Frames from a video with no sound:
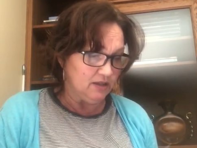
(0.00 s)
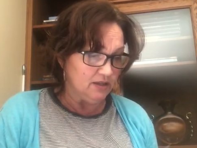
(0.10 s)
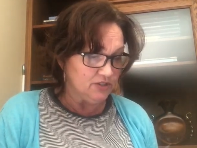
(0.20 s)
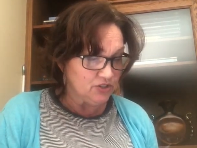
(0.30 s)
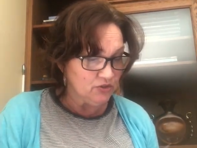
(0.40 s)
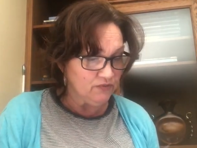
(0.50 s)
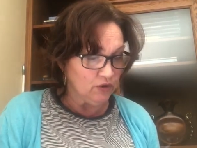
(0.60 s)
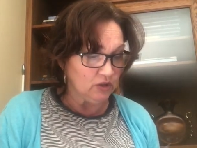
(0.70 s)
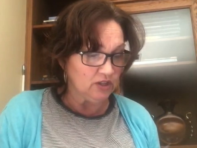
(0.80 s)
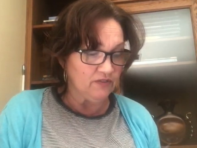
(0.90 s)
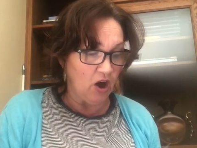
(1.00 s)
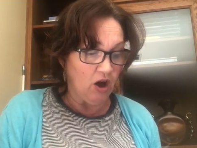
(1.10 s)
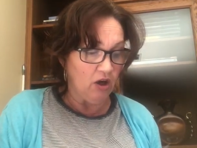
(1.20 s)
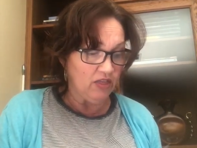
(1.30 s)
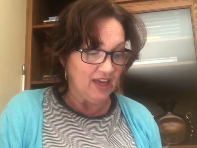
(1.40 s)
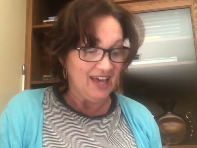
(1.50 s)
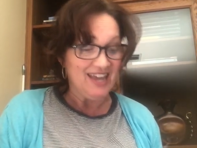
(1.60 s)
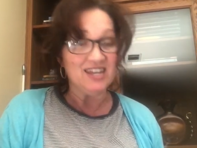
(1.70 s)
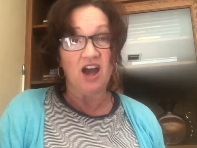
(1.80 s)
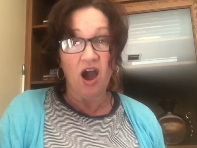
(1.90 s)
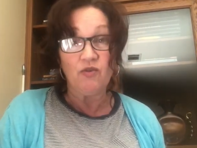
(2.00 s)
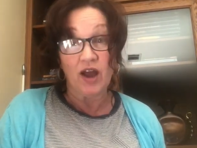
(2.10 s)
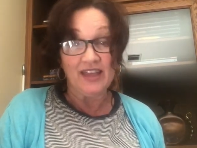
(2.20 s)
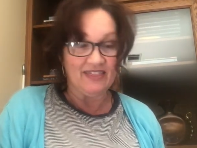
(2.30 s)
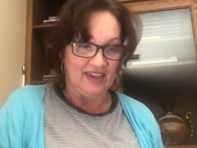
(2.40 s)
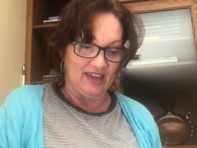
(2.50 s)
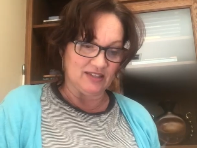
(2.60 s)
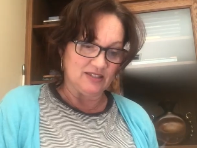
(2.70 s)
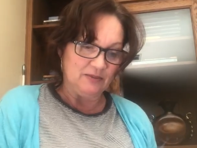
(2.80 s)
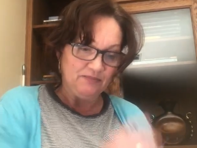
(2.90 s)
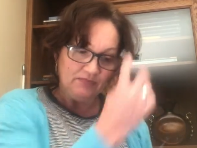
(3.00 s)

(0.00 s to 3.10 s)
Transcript: is too full of all the not right things.